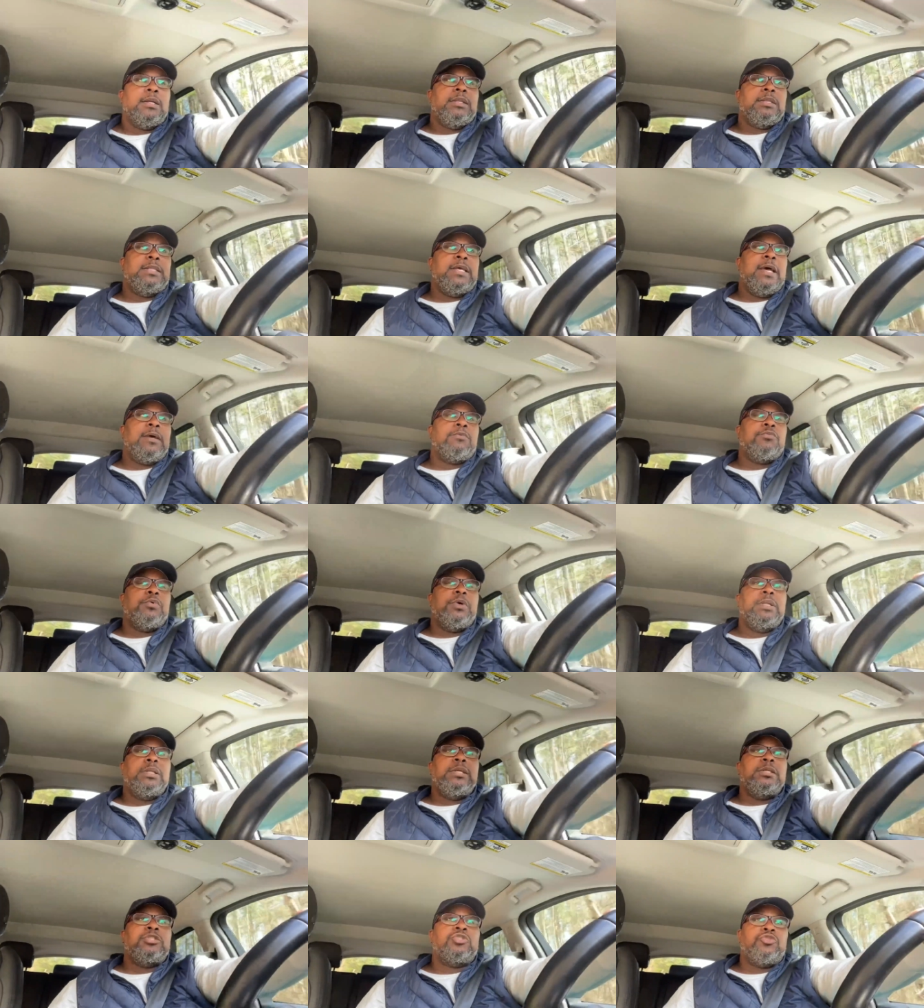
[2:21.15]
that
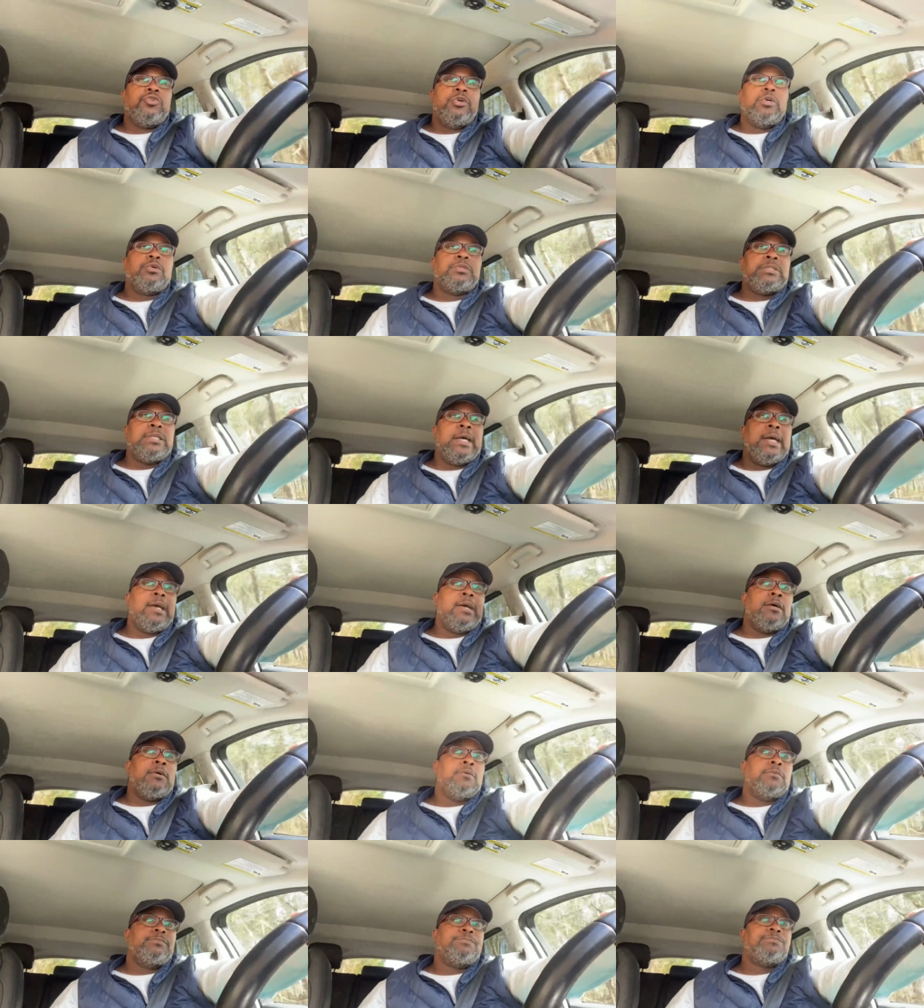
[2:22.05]
really drill
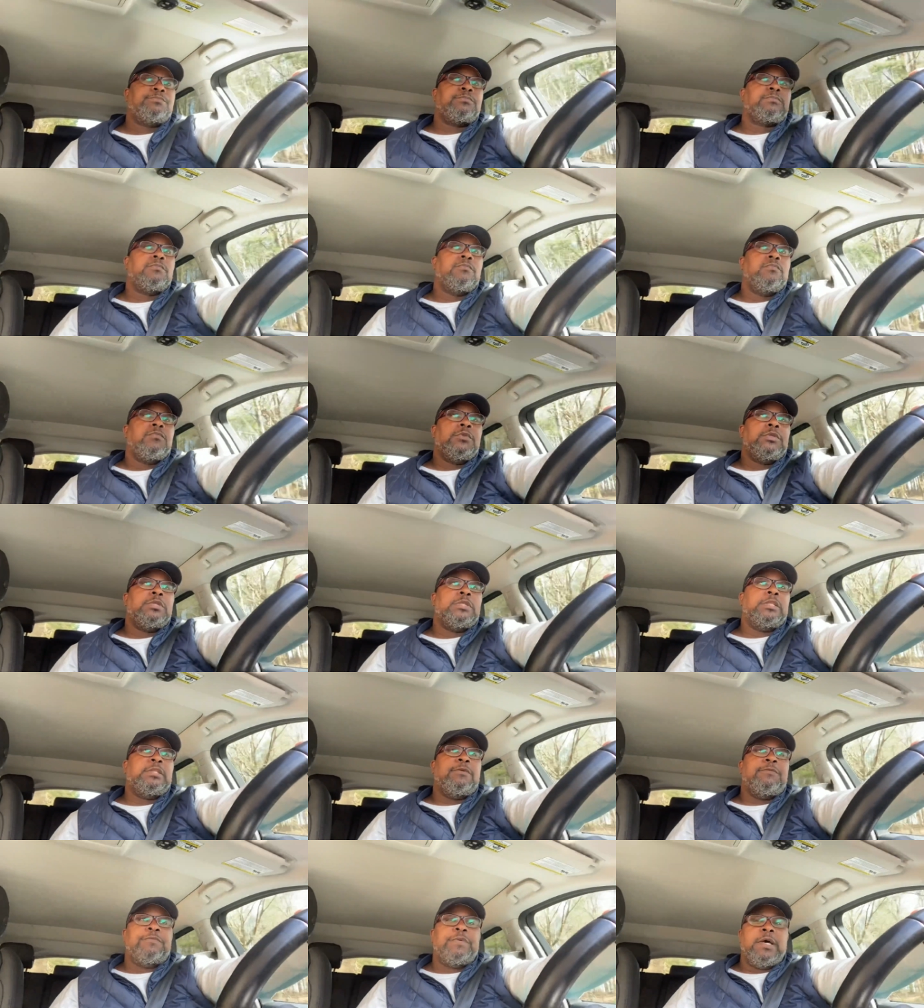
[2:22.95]
down the
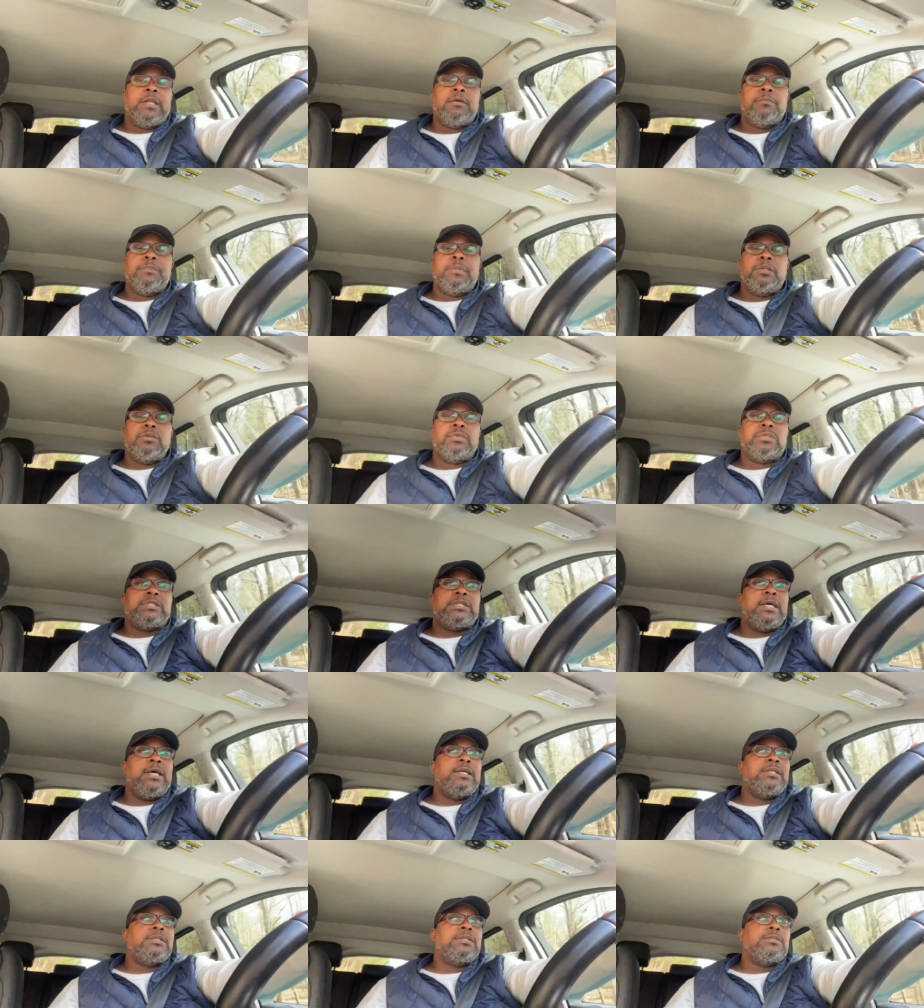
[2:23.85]
developmental
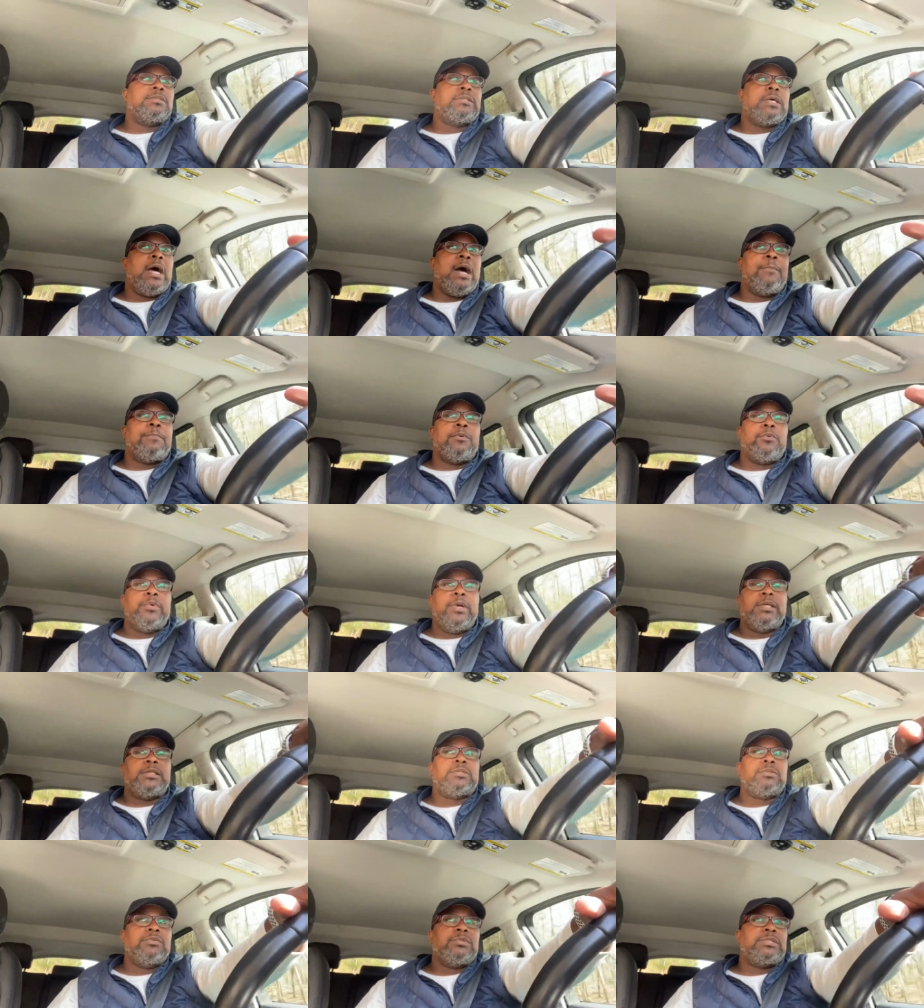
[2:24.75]
stages,
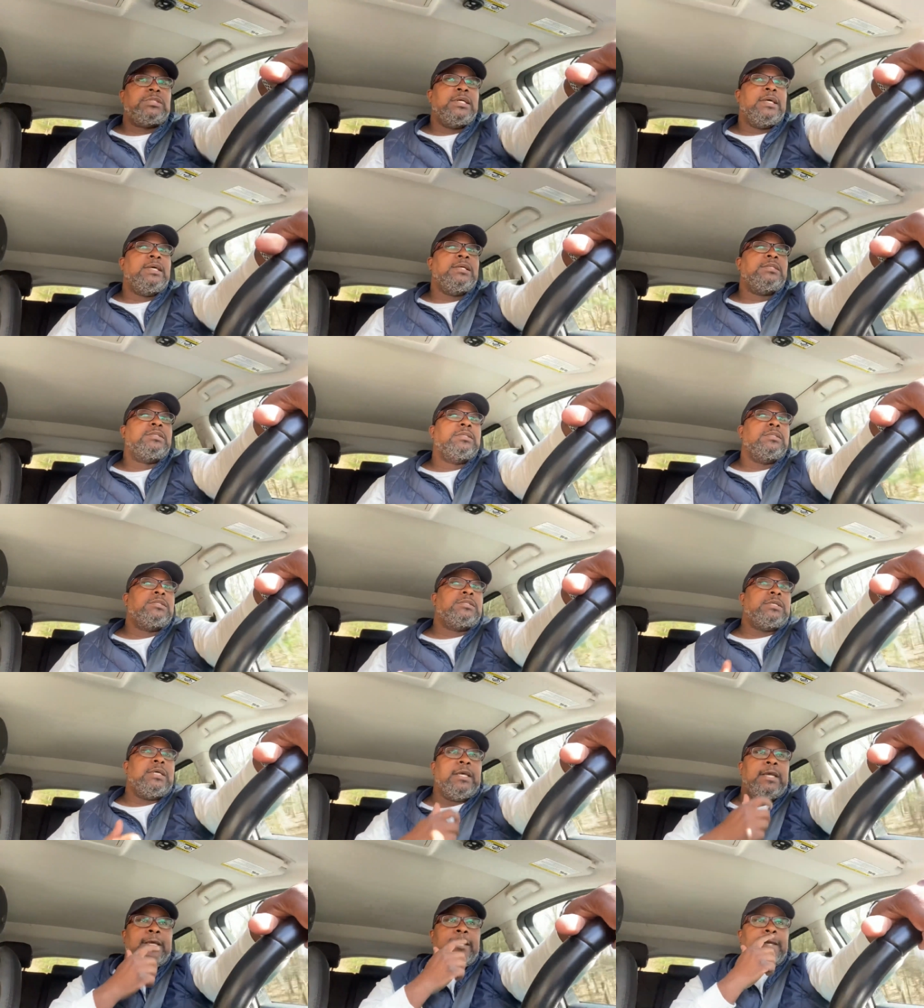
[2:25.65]
operational stages,
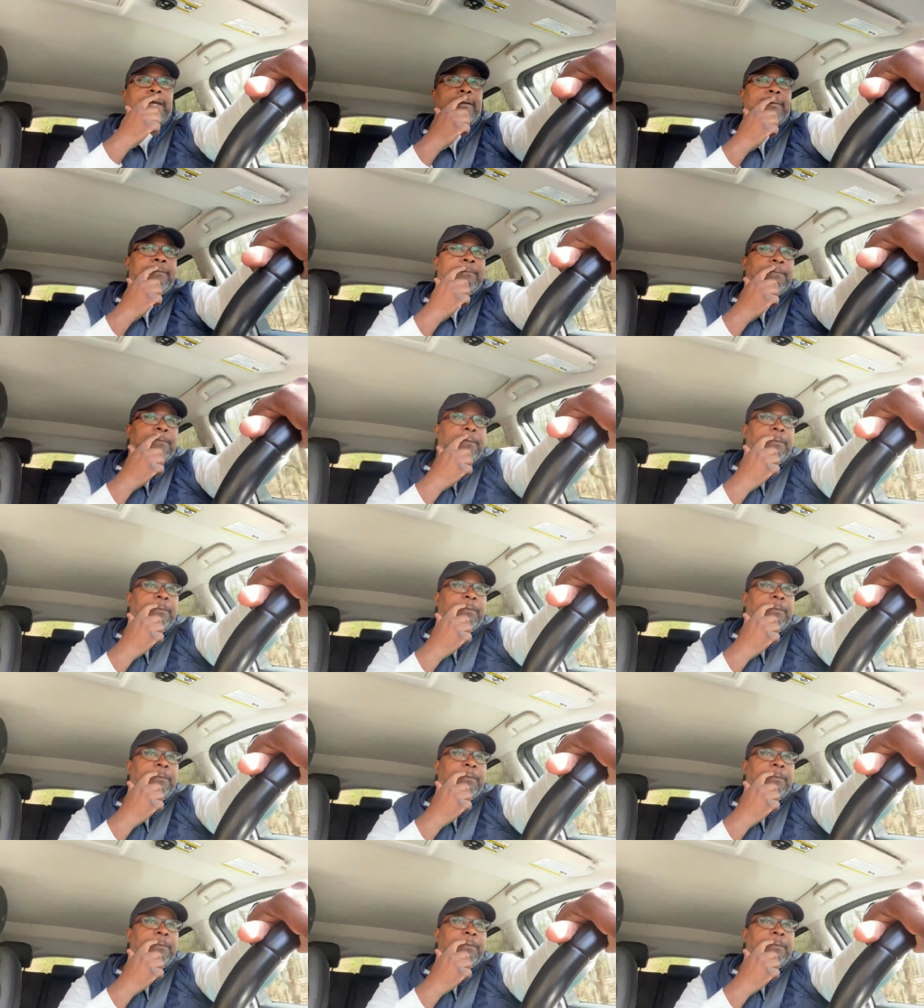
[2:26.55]
and